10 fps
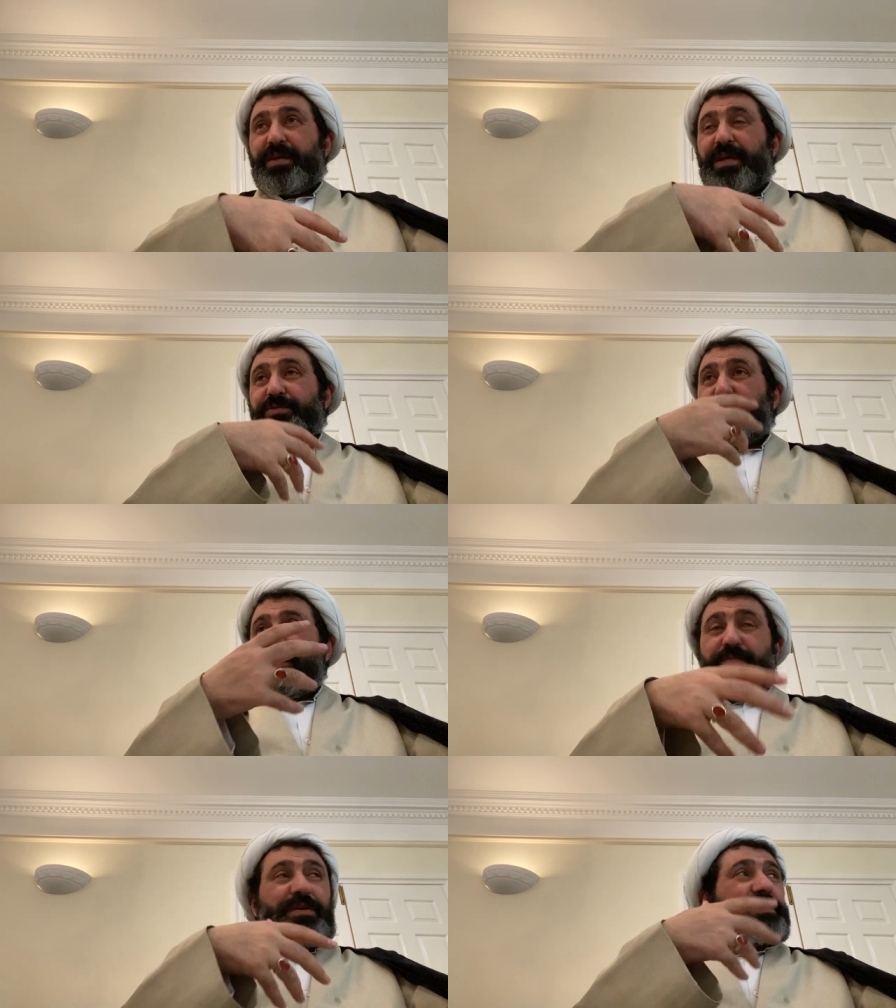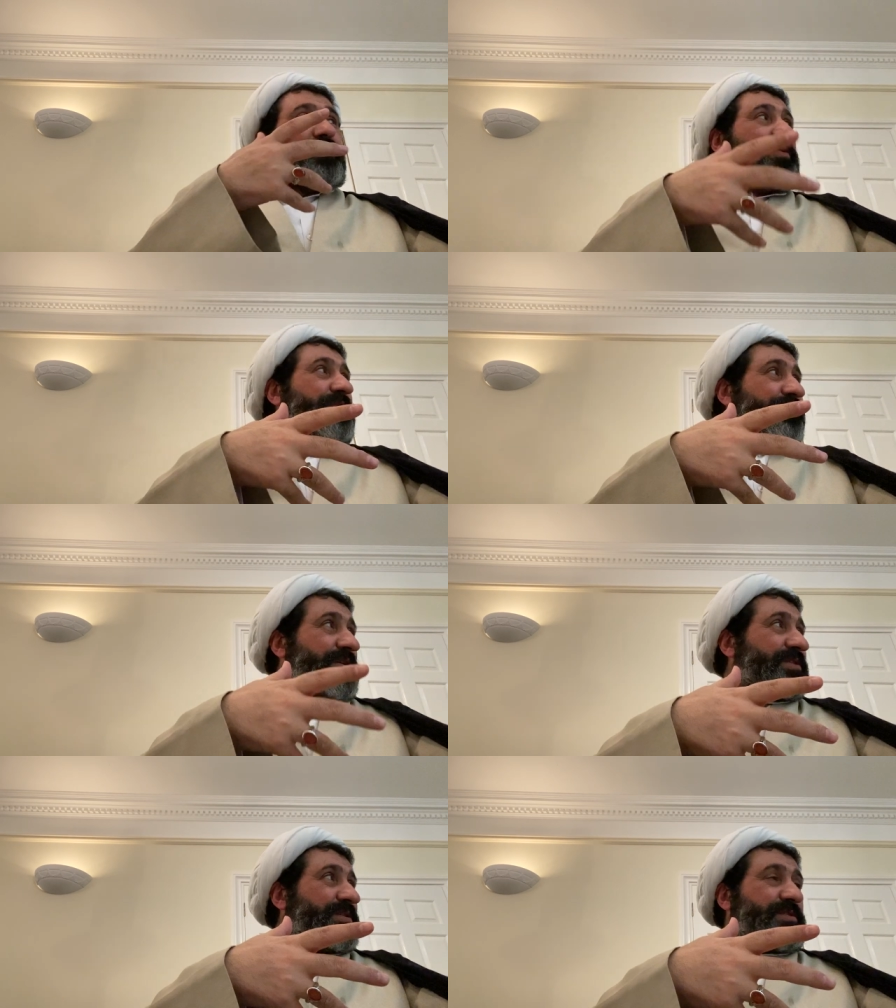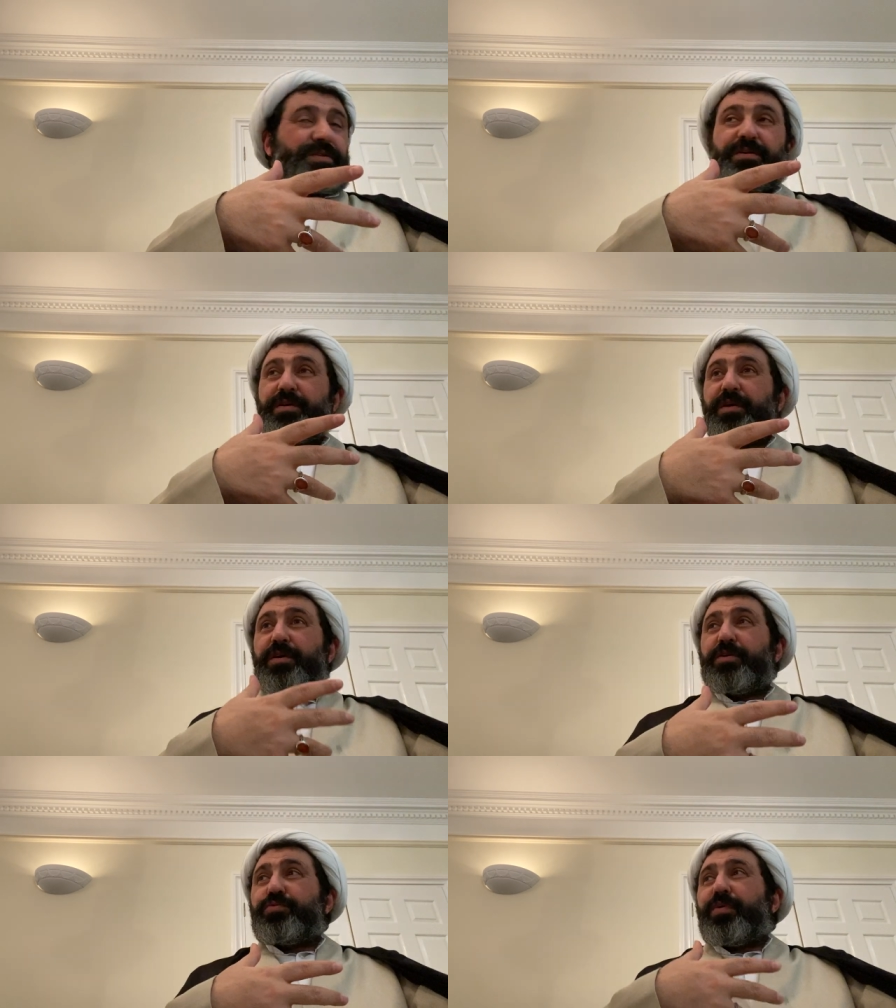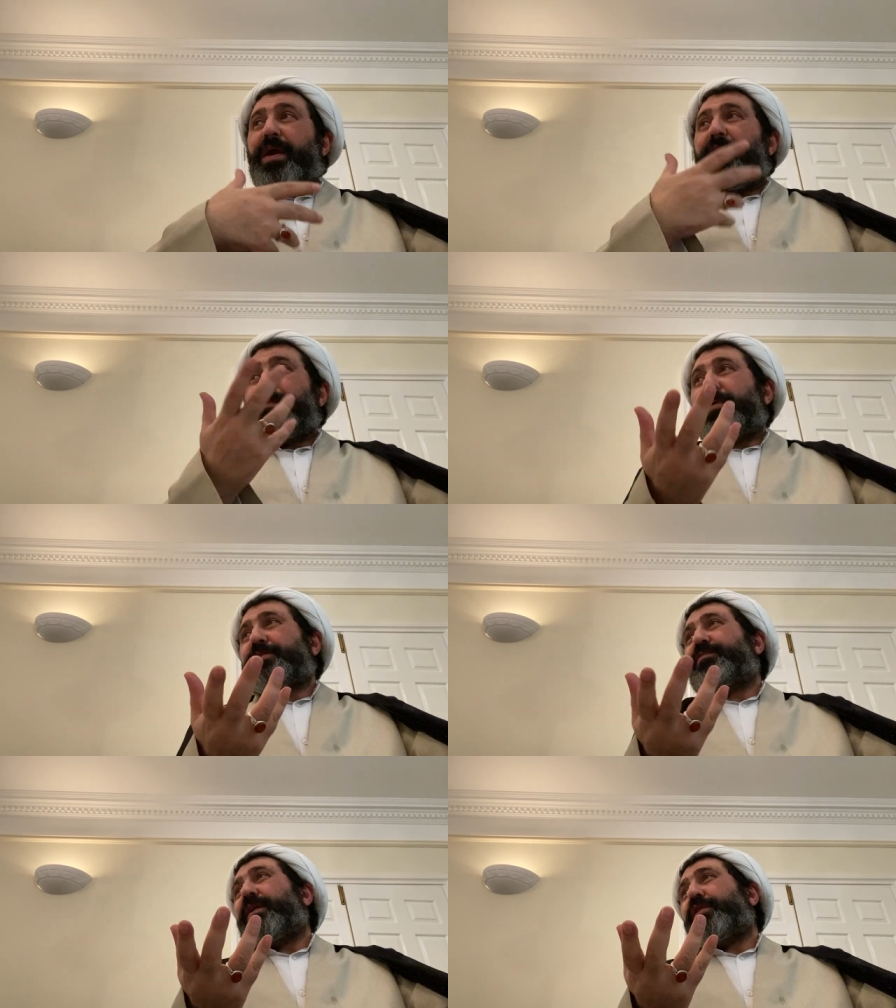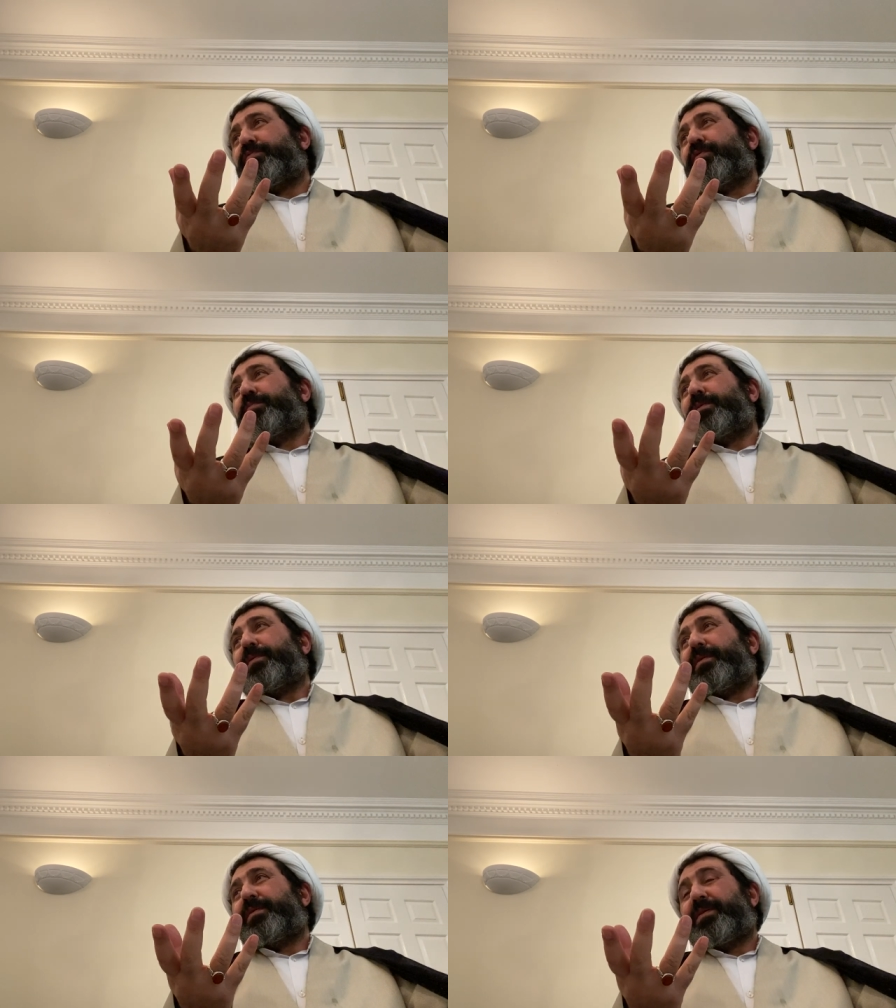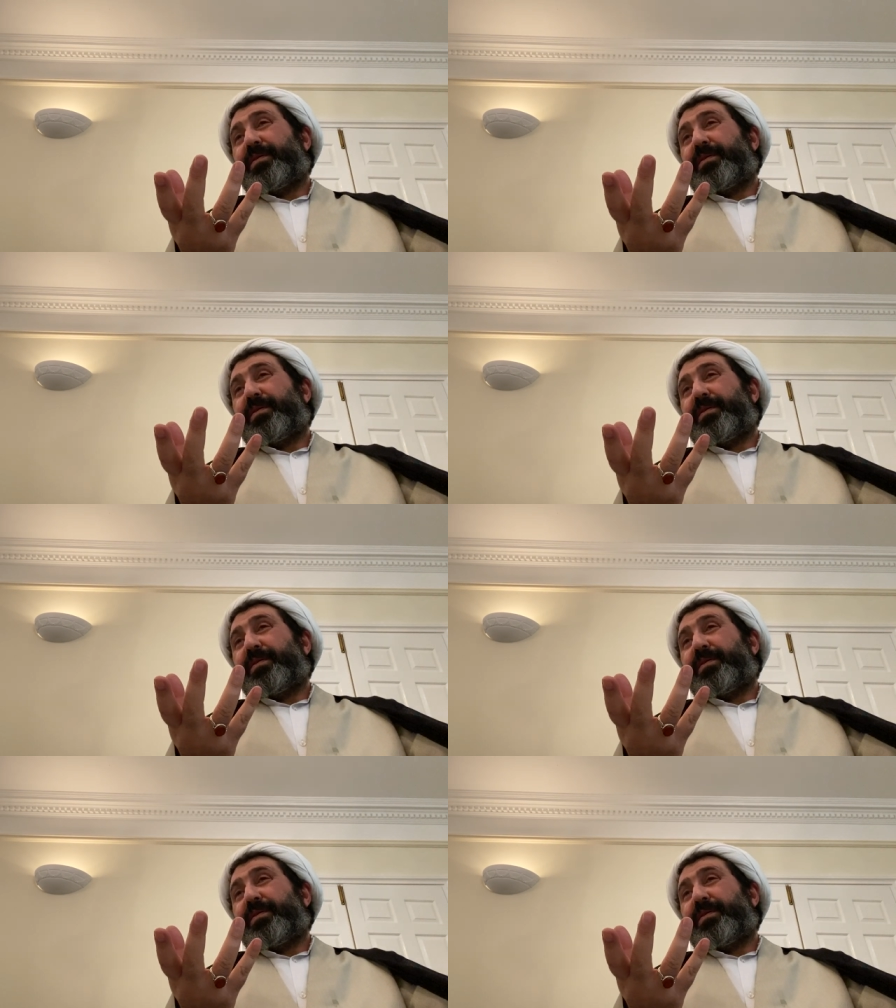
He has all the means and all the reasons to help us, faithful people.